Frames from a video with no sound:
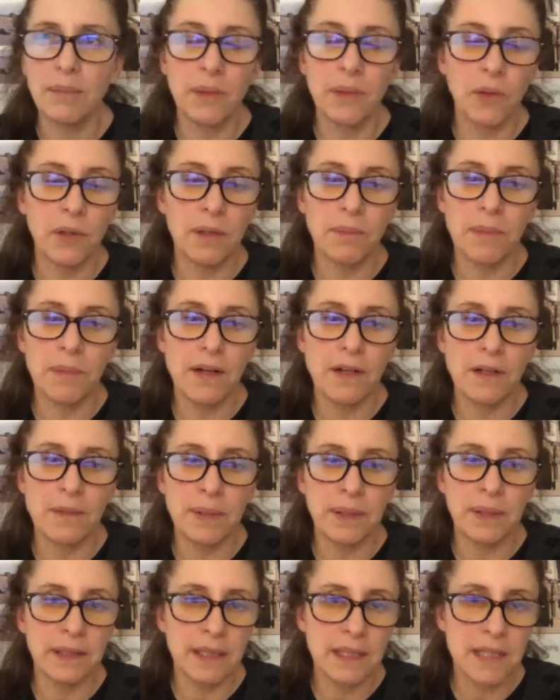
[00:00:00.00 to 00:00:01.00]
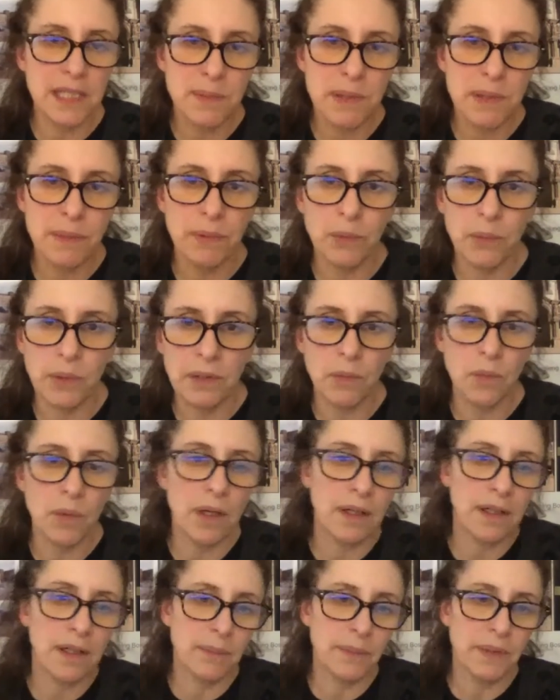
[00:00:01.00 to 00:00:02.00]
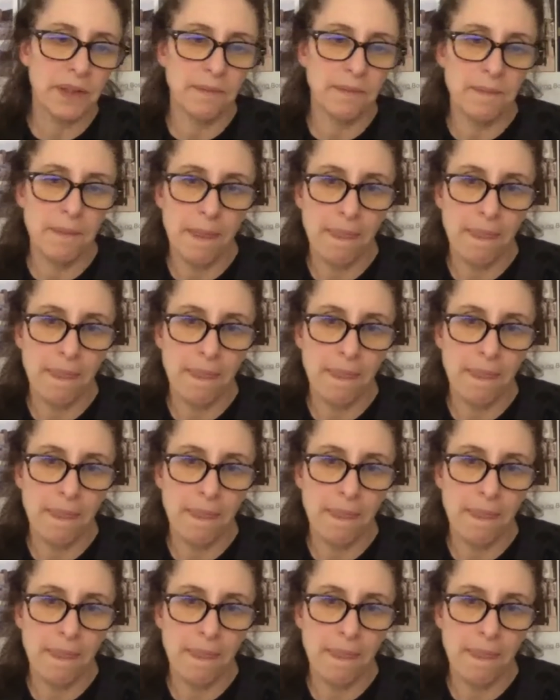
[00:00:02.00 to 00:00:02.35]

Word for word: modern buildings, people wouldn't walk up it.